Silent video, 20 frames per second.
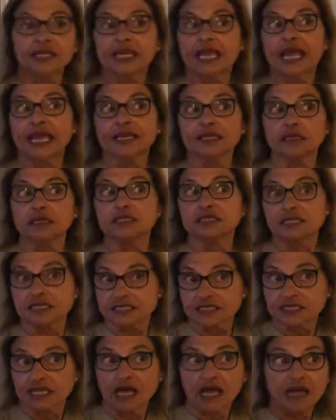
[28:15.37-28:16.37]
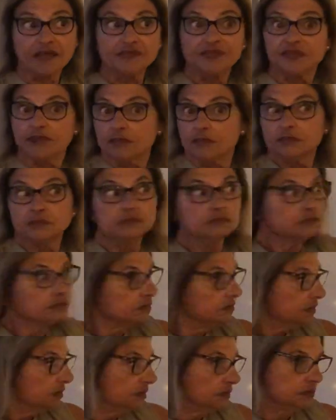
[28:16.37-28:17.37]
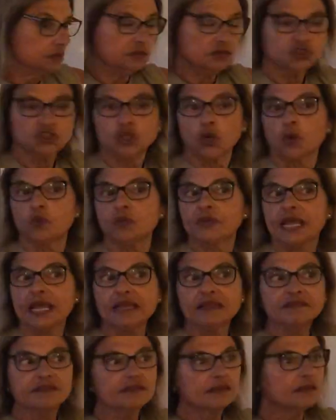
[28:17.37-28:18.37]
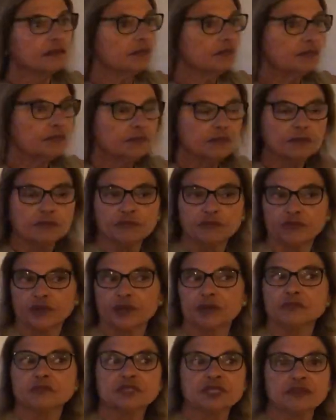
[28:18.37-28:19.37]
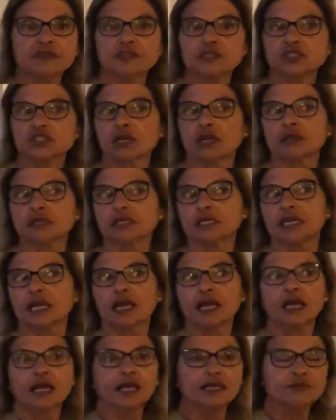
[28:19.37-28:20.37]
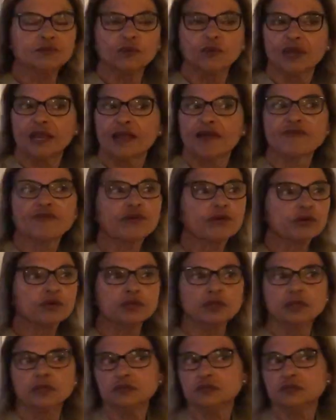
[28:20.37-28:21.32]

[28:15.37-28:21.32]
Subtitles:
again, discard them, donate them, bring them to the junkyard, whatever.